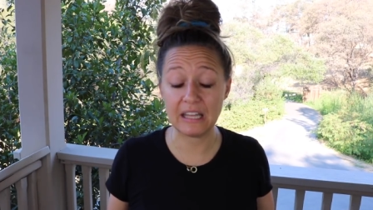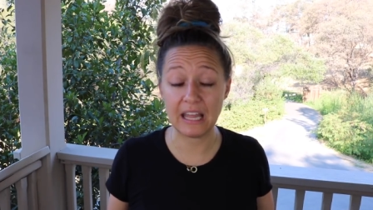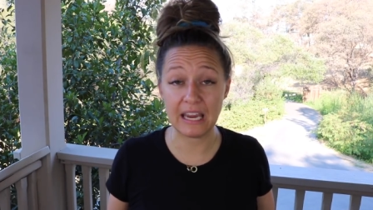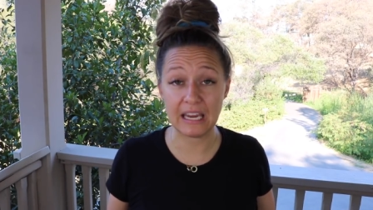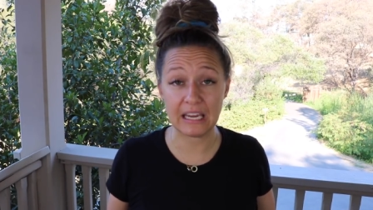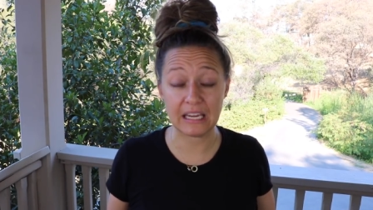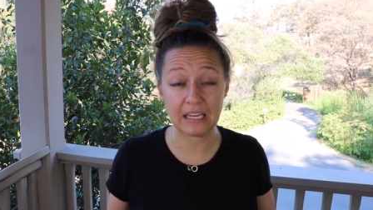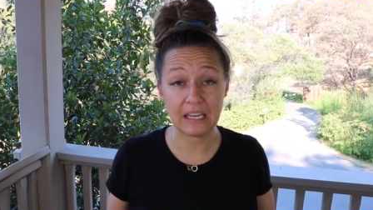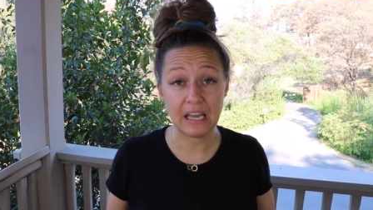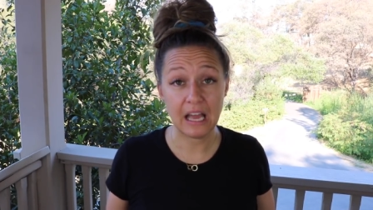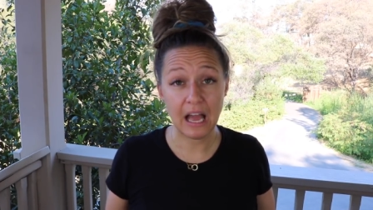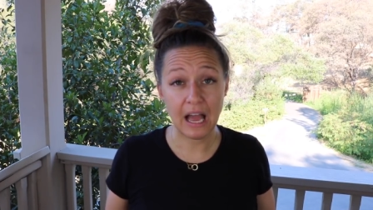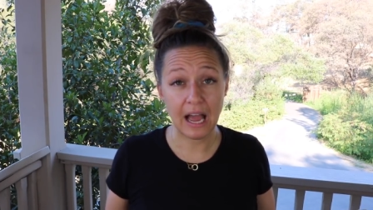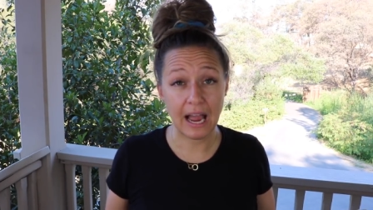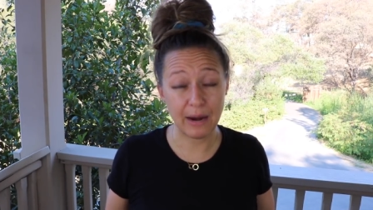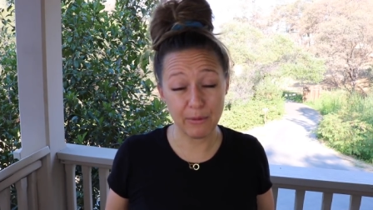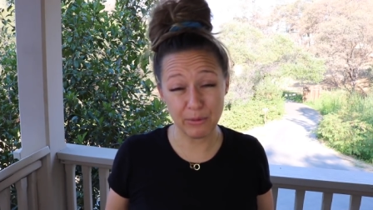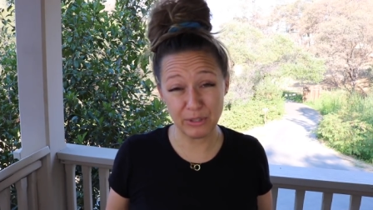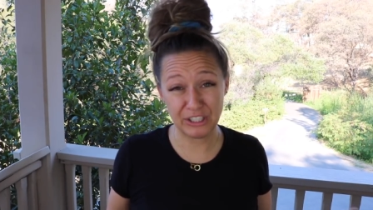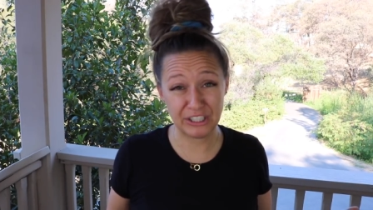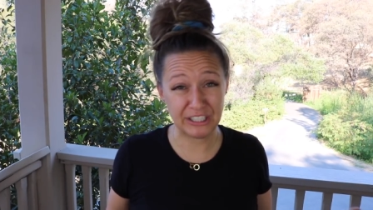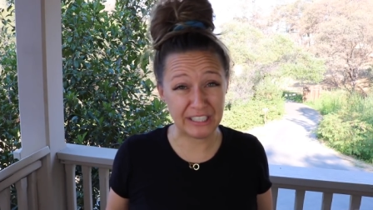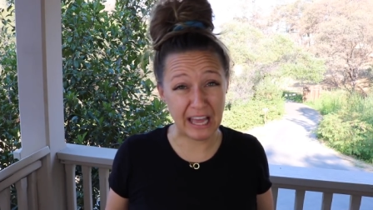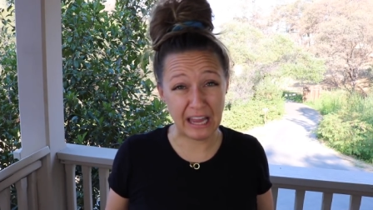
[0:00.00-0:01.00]
Like, I
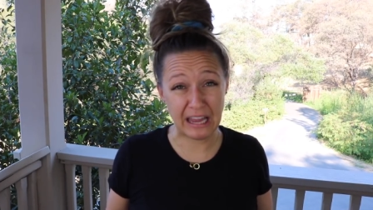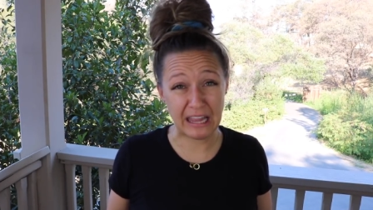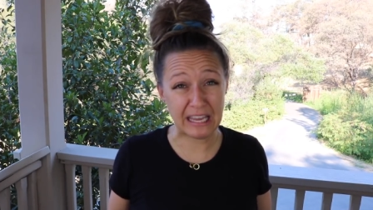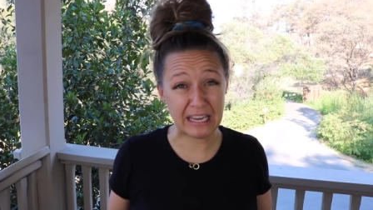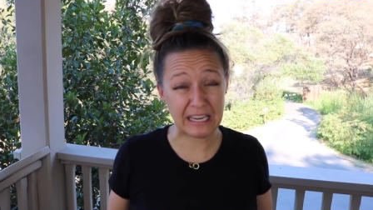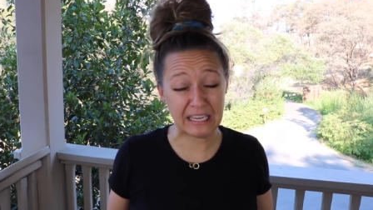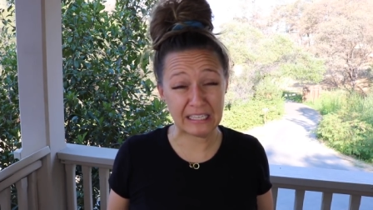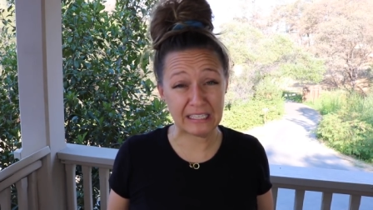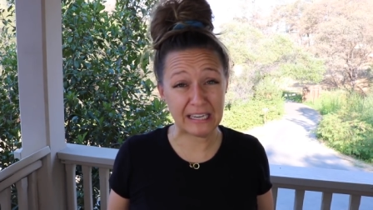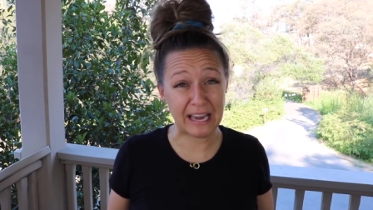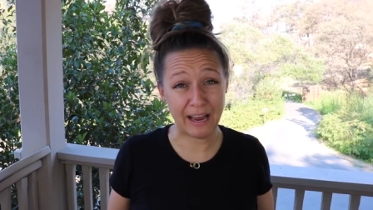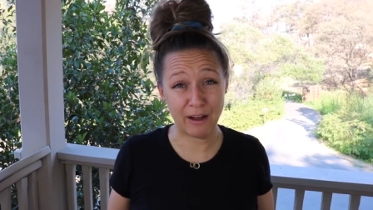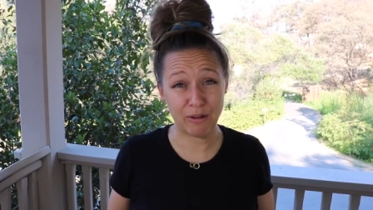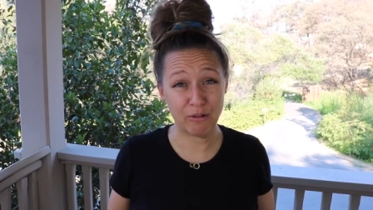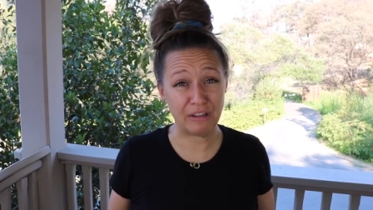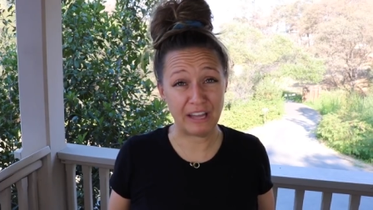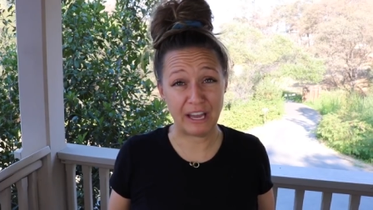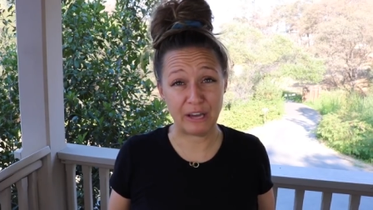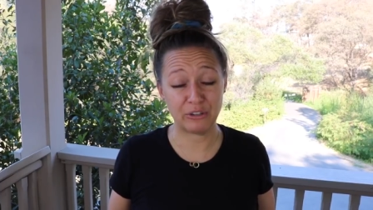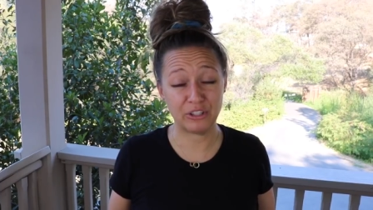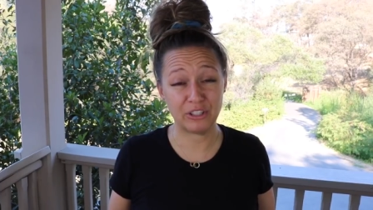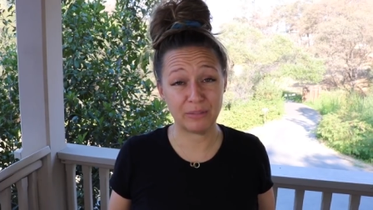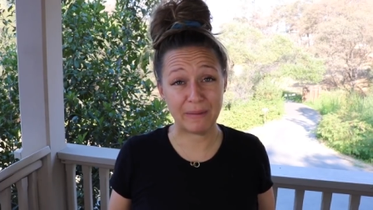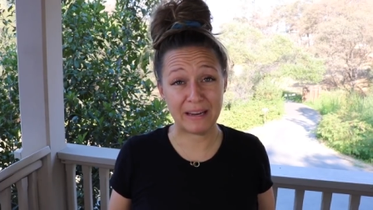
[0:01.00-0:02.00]
was yelling out
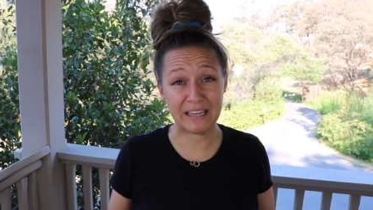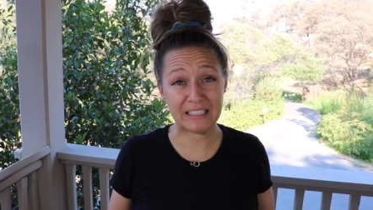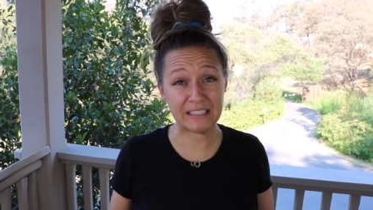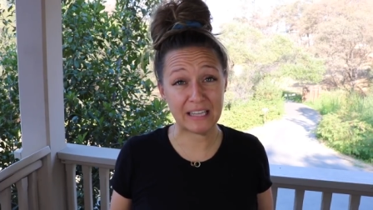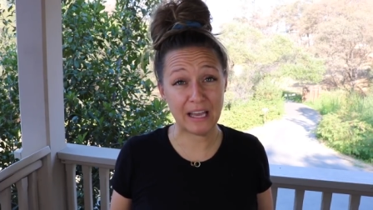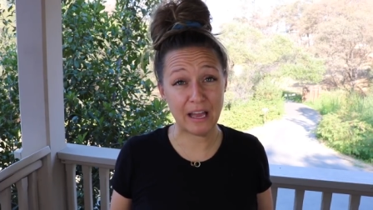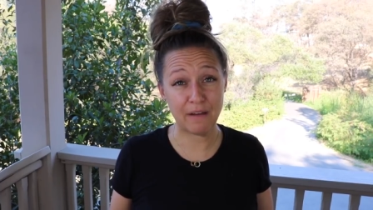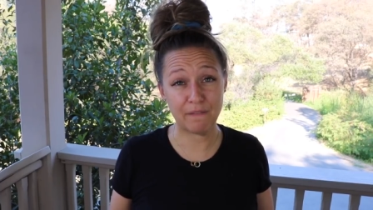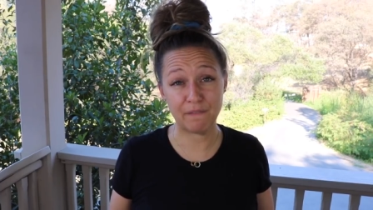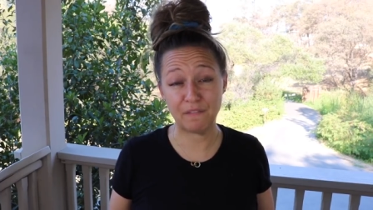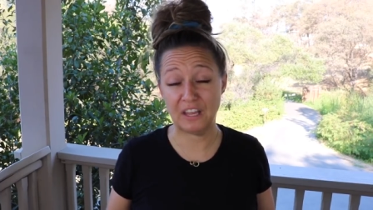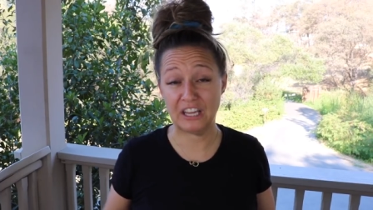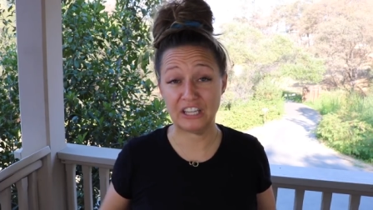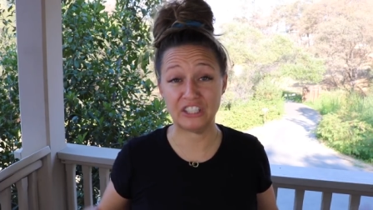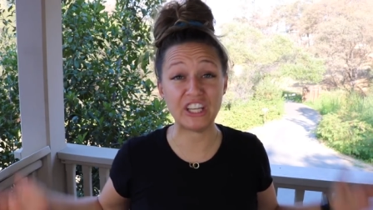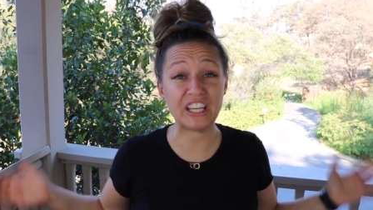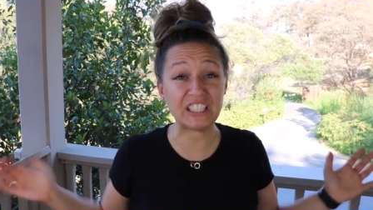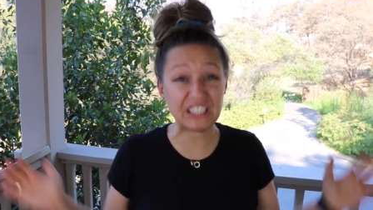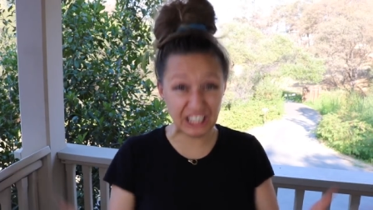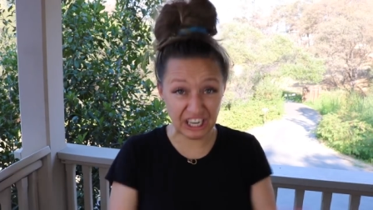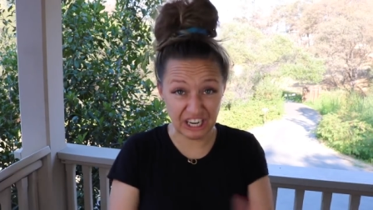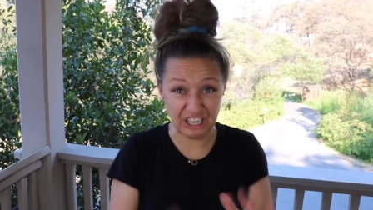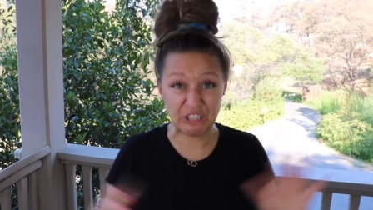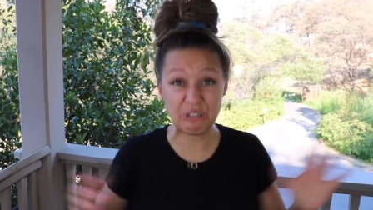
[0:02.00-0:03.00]
loud to myself, like,
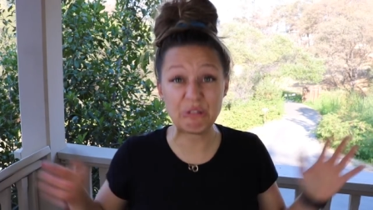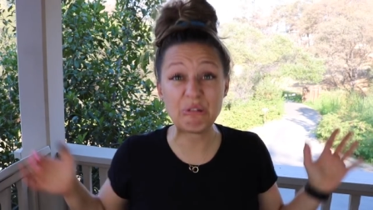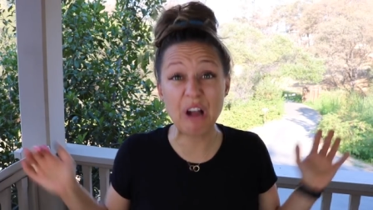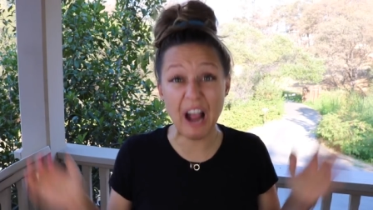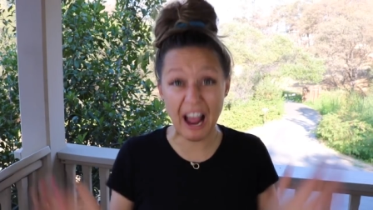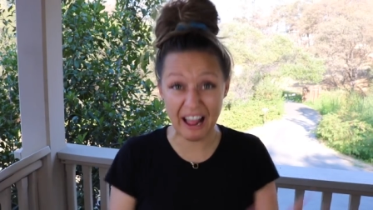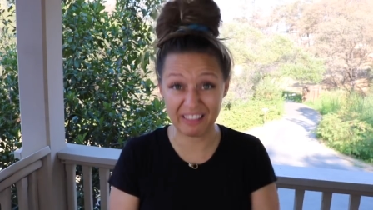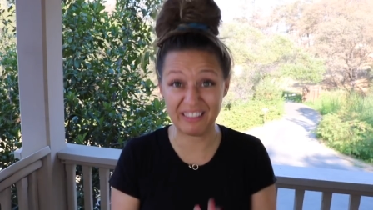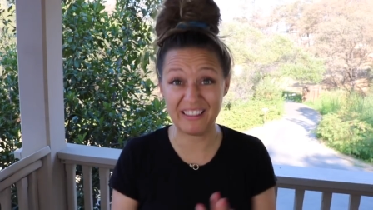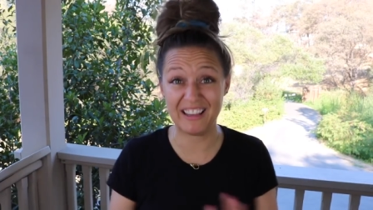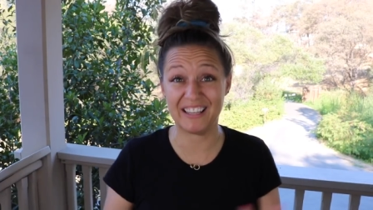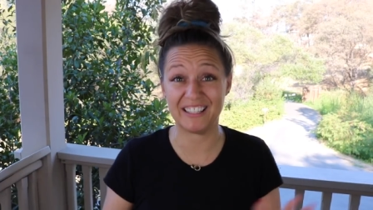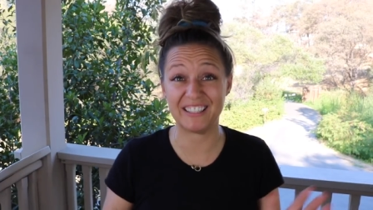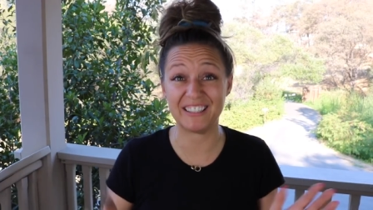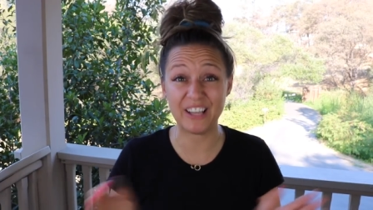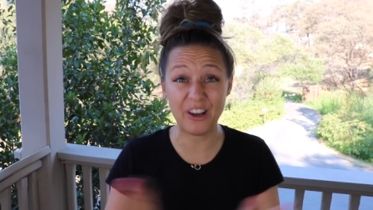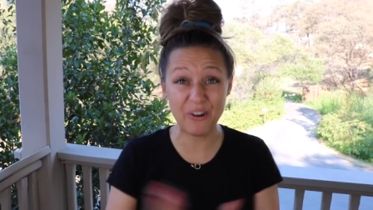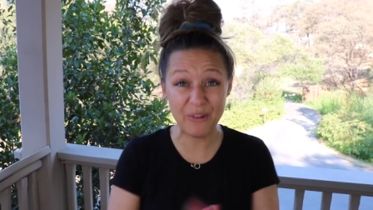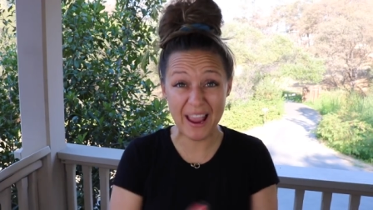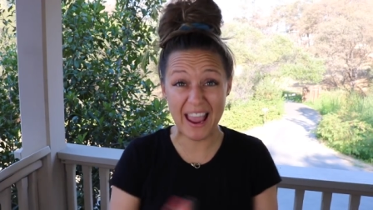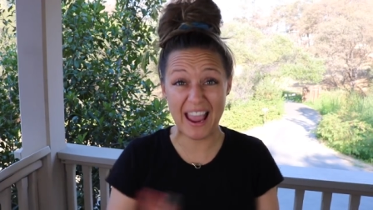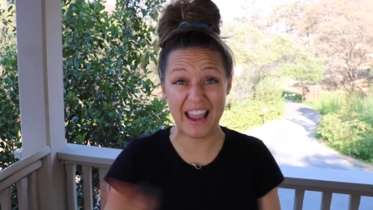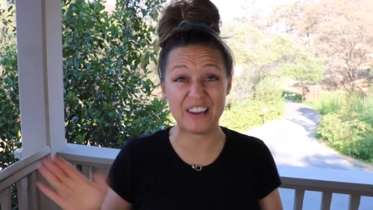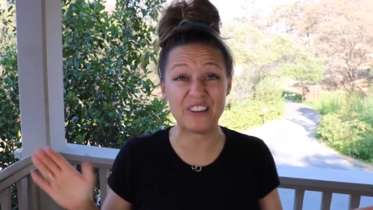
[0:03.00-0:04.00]
Jessica, you got this.
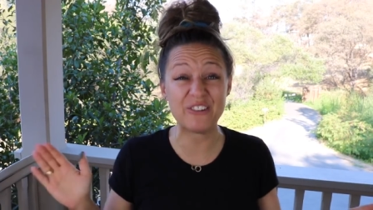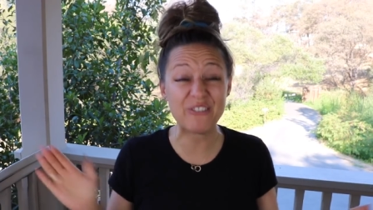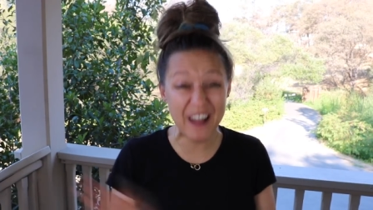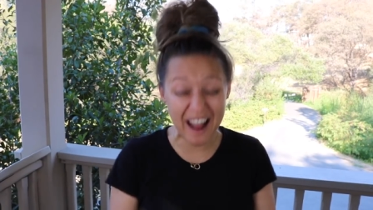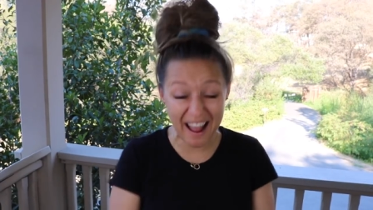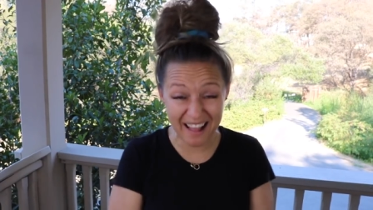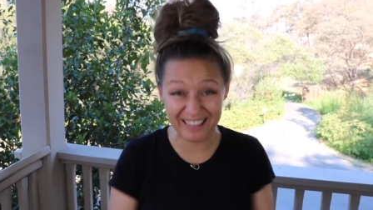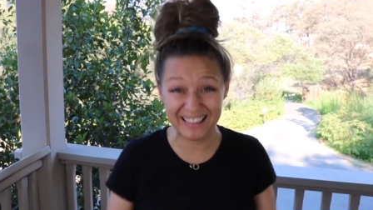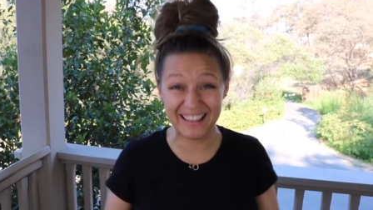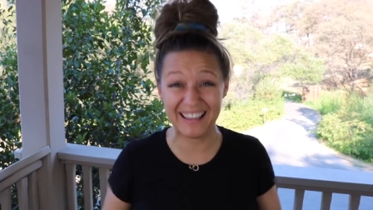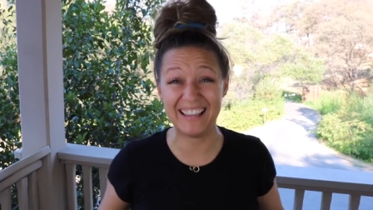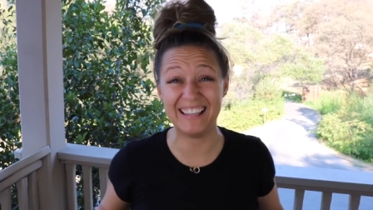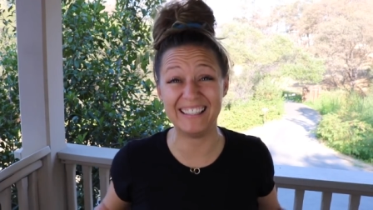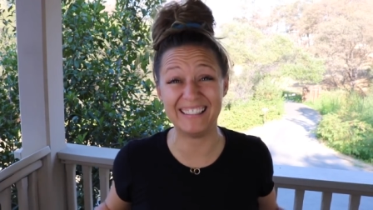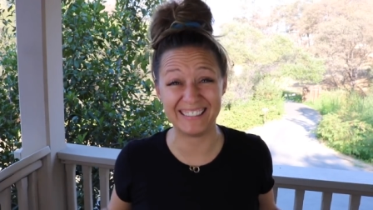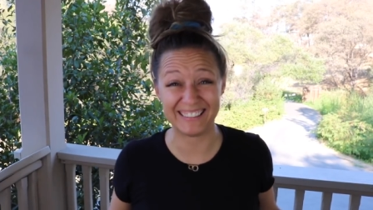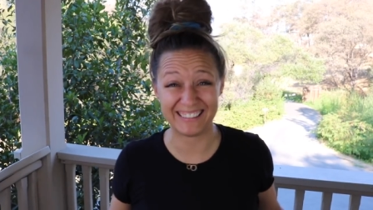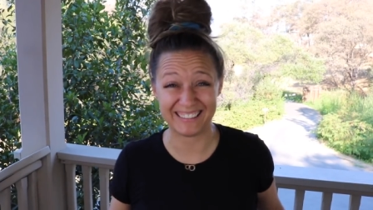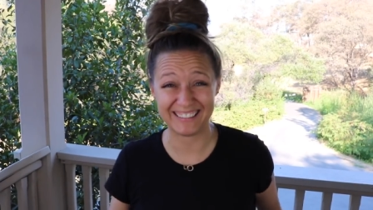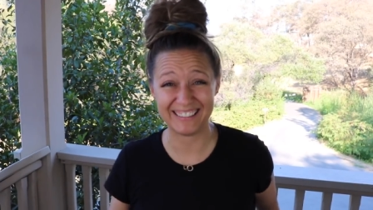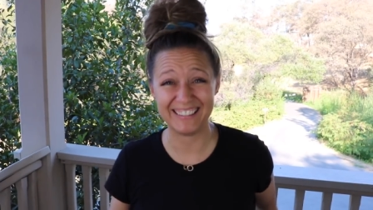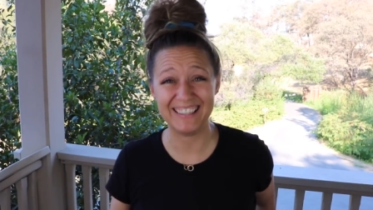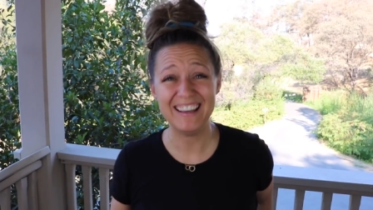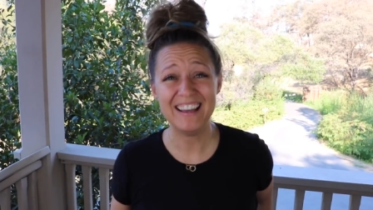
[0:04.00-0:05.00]
Okay, you got
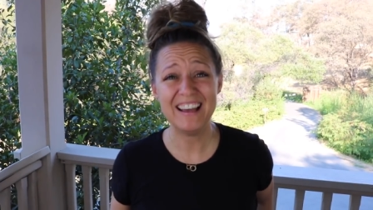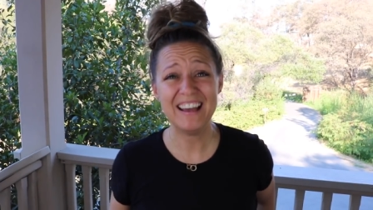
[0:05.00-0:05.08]
this.